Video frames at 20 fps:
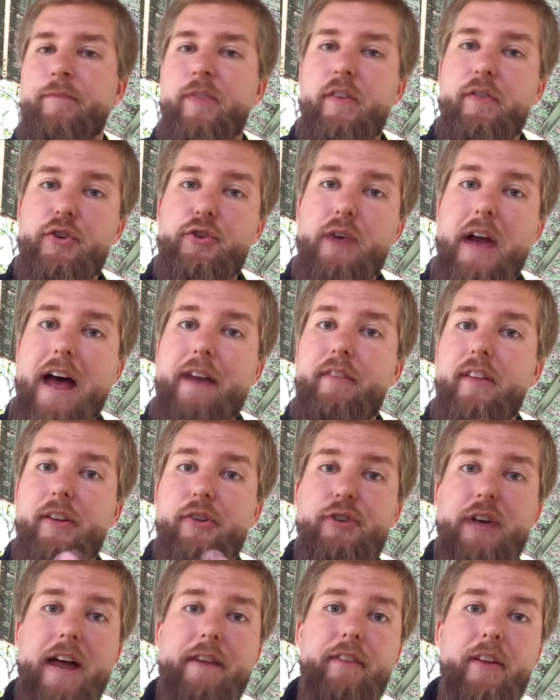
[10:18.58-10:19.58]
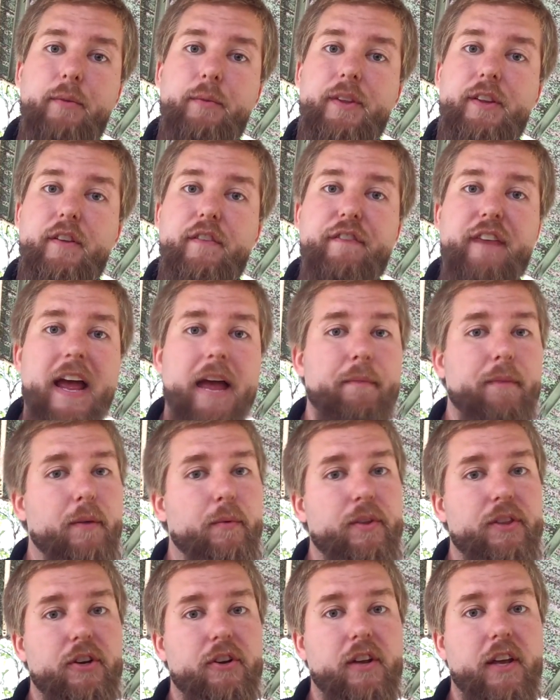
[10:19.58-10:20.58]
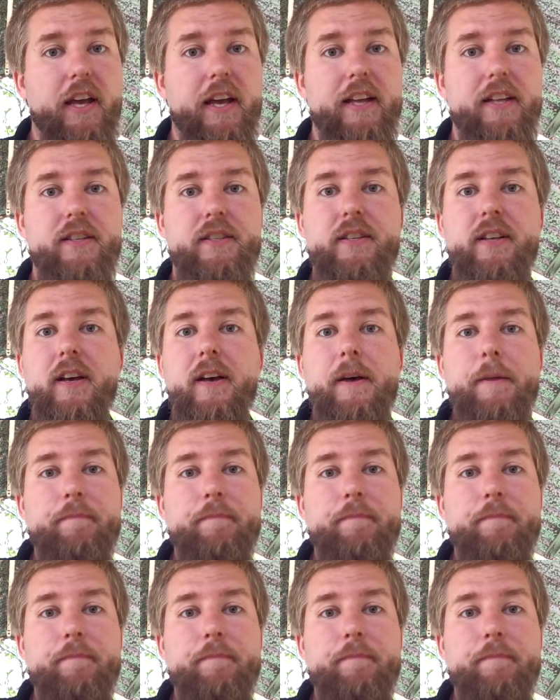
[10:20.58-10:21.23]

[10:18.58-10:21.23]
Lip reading: for traveling with your family, with your kids.